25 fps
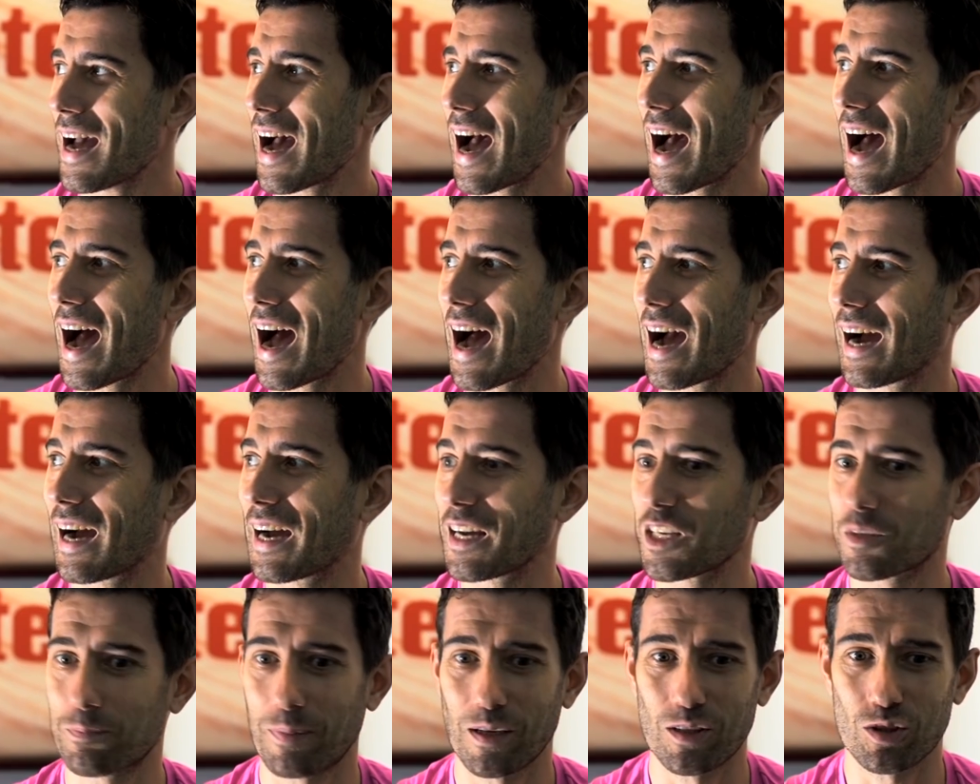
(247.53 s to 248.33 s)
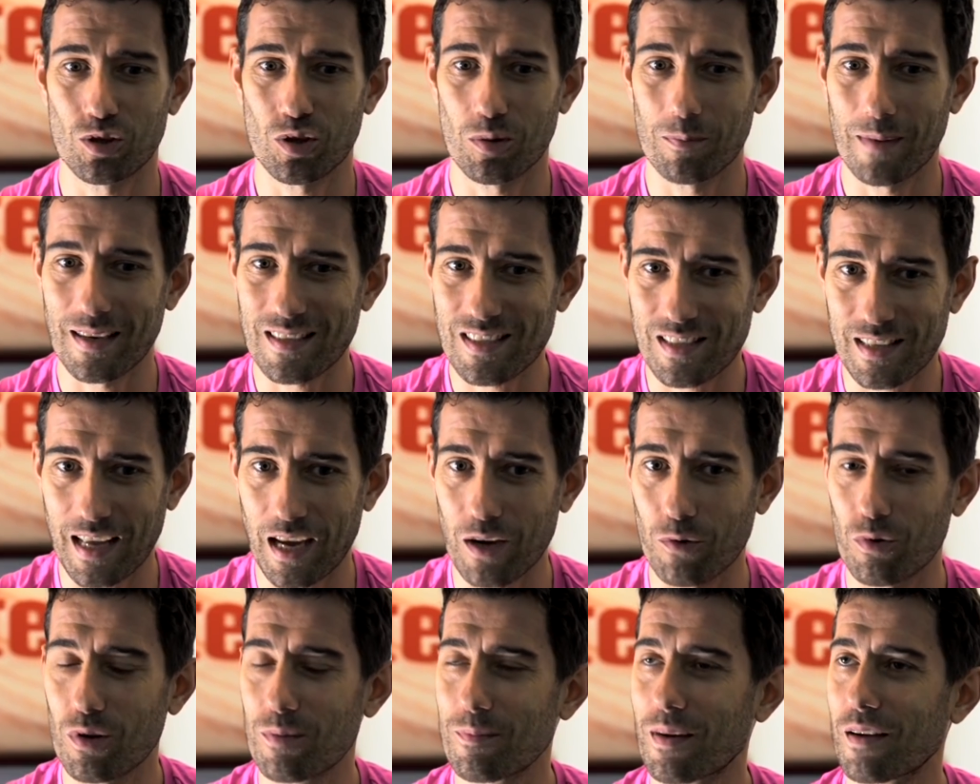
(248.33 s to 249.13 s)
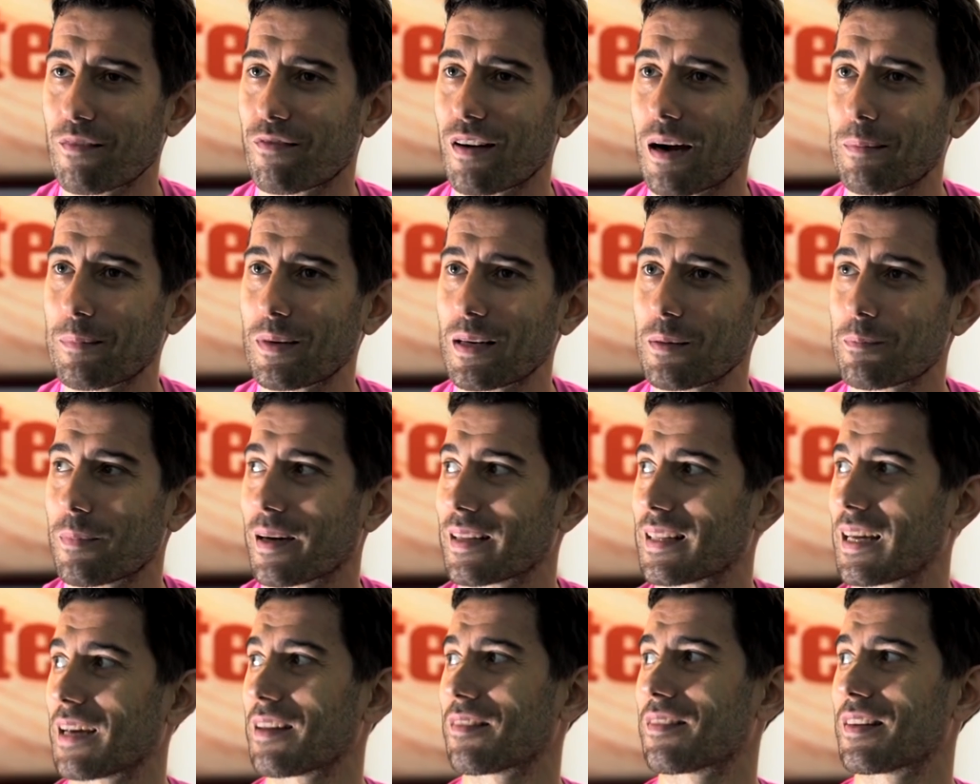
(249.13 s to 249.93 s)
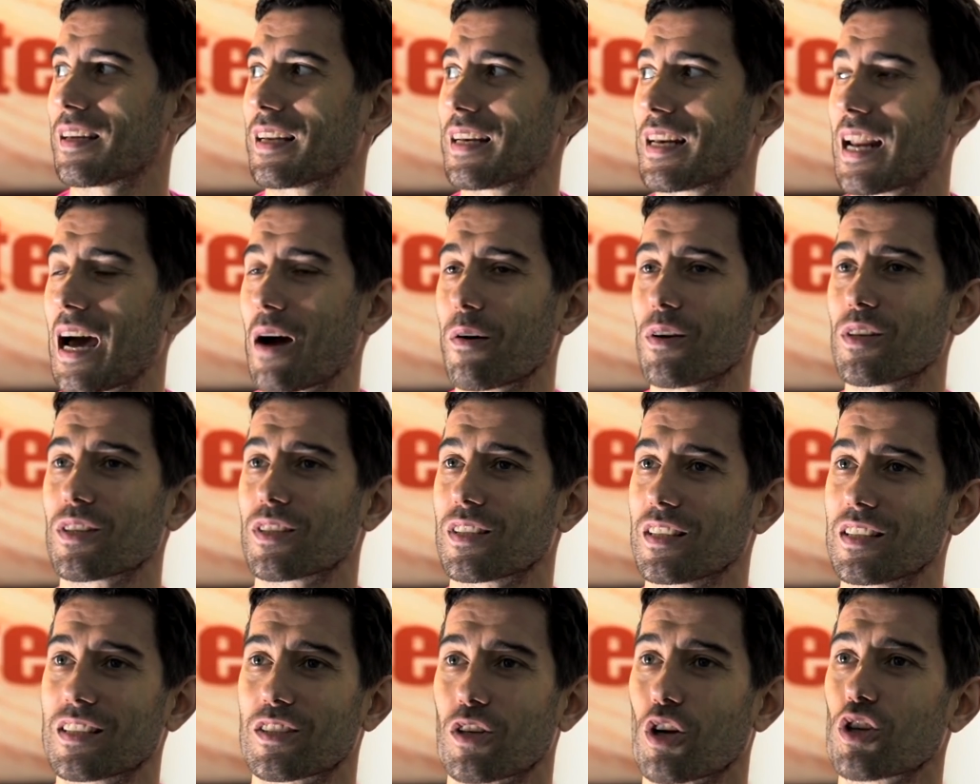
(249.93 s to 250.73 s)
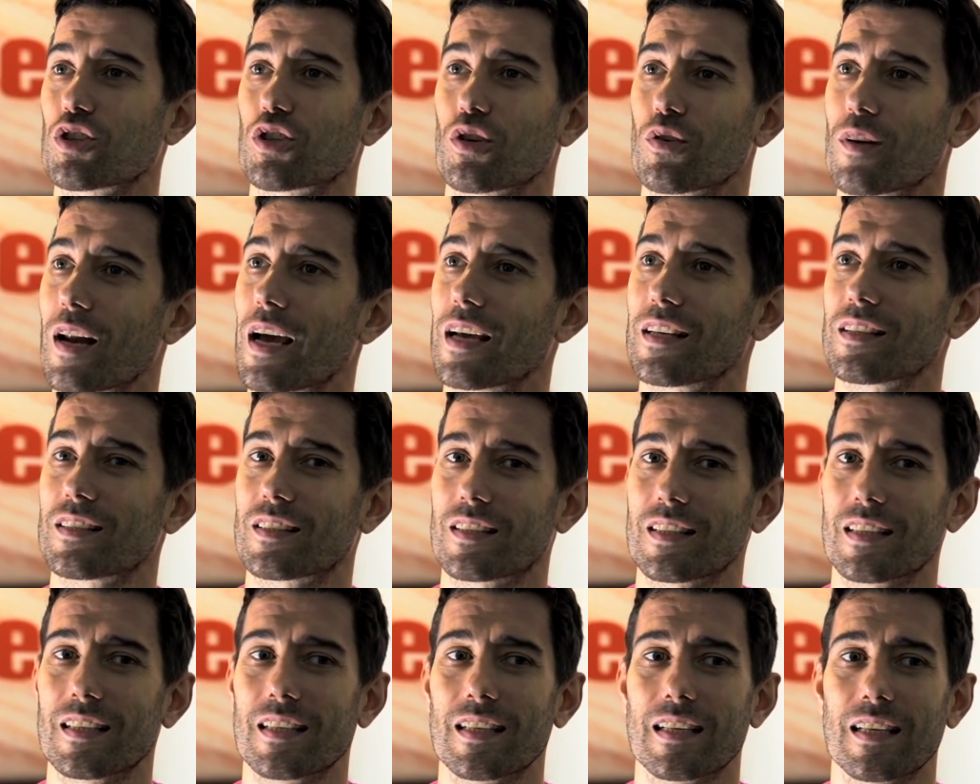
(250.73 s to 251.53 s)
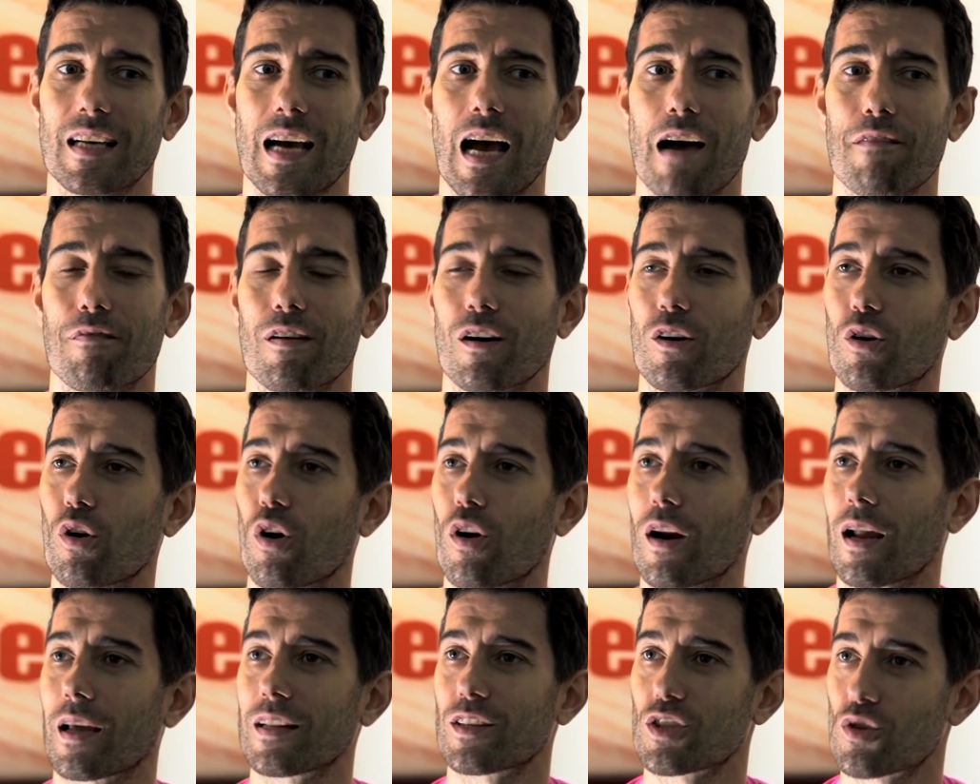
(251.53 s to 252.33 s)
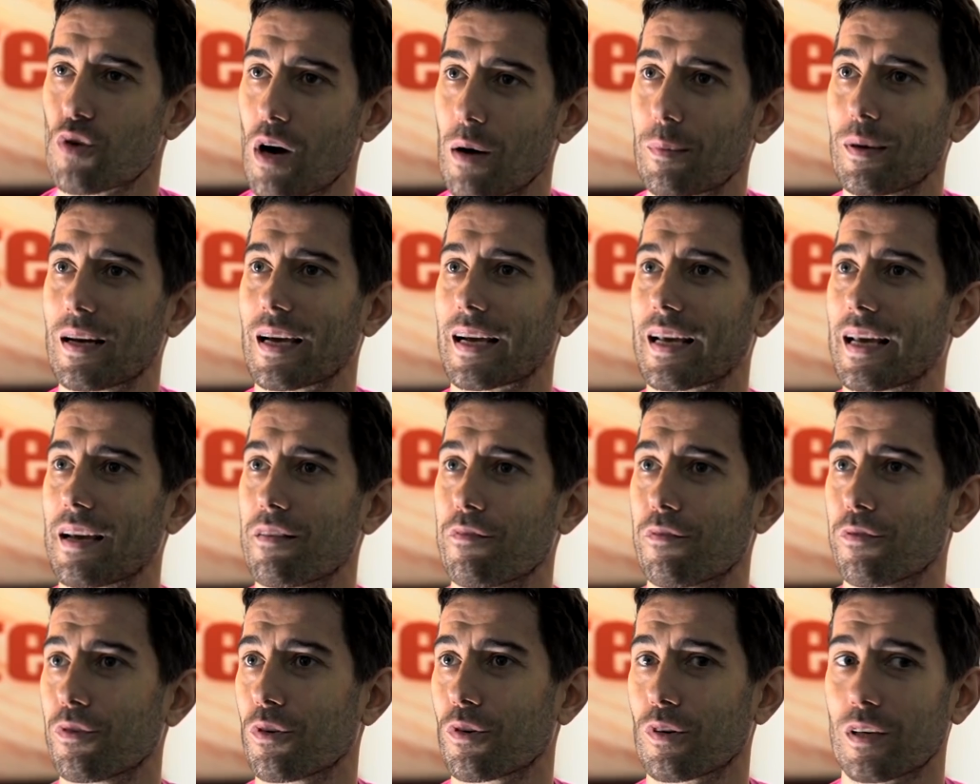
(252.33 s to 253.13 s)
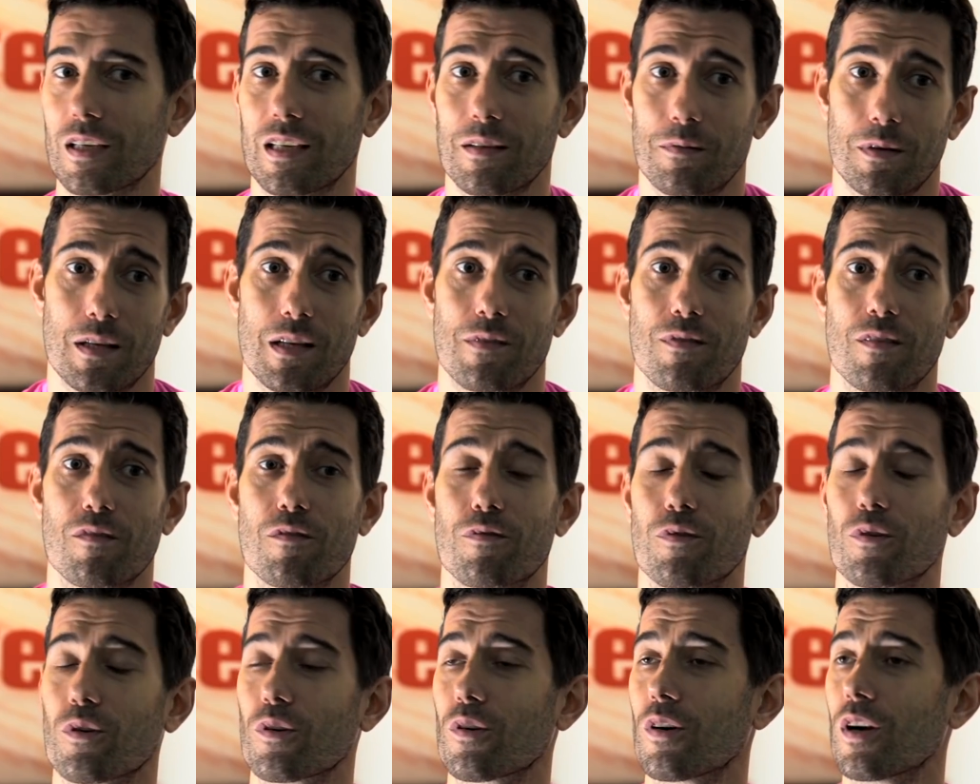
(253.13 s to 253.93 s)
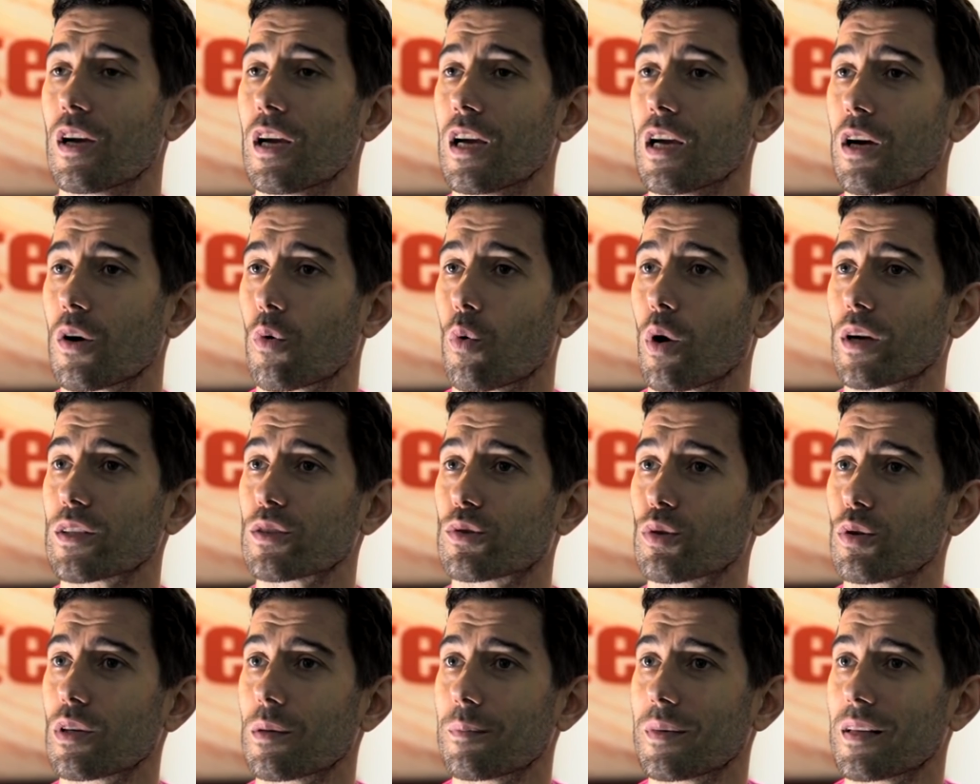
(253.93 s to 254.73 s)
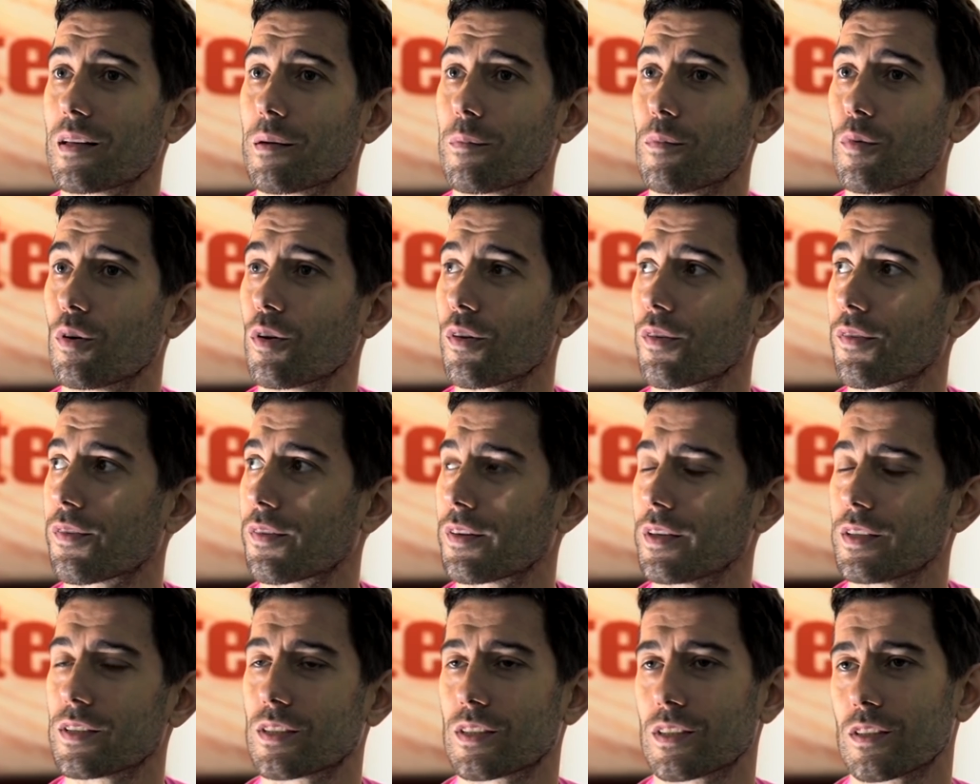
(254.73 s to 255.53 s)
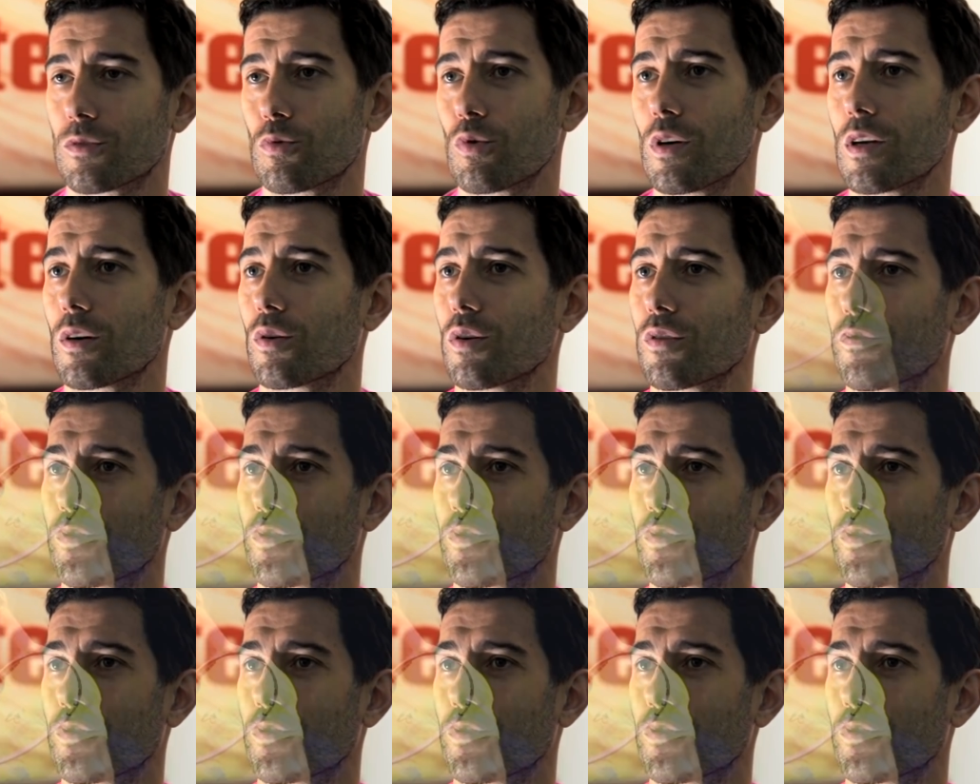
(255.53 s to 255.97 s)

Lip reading: And I spend so much time with my family, but I think now it's also nice to have a goal and travel again for even for 1 tournament a month. It's really good